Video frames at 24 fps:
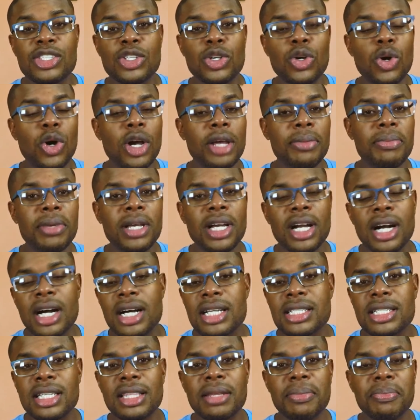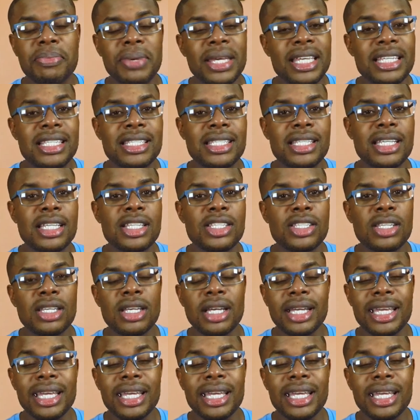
going because of the business,